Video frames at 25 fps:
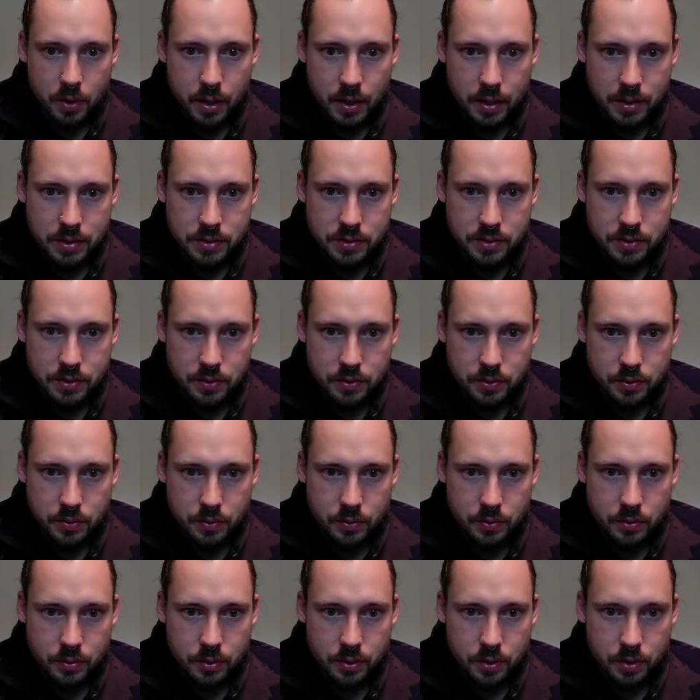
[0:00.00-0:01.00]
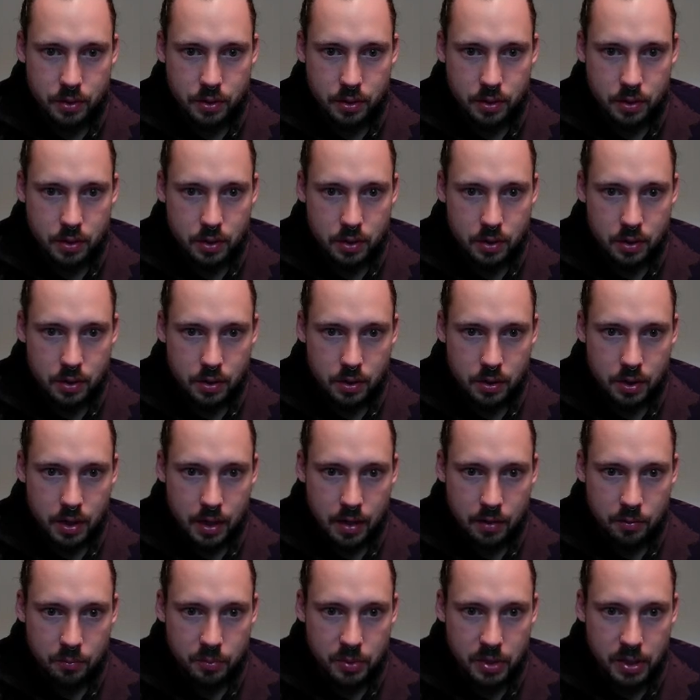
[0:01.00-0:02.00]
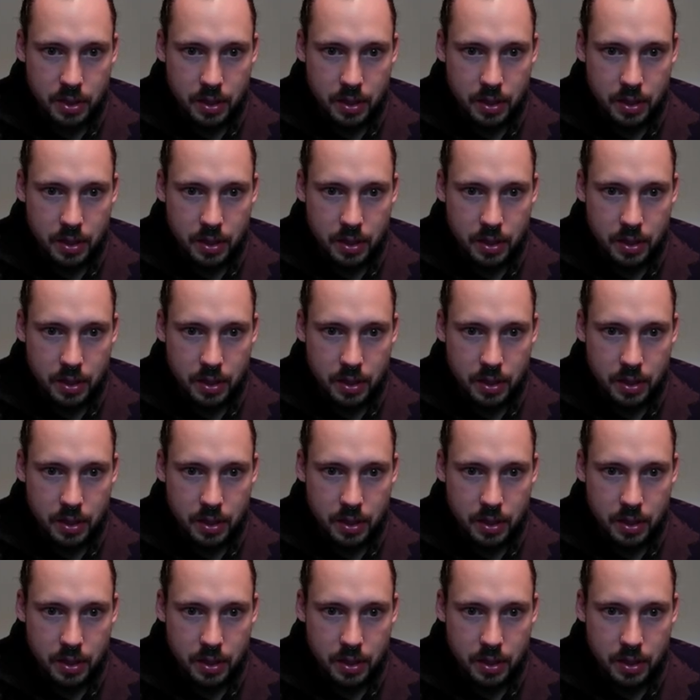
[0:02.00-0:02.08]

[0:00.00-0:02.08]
it to kind of be an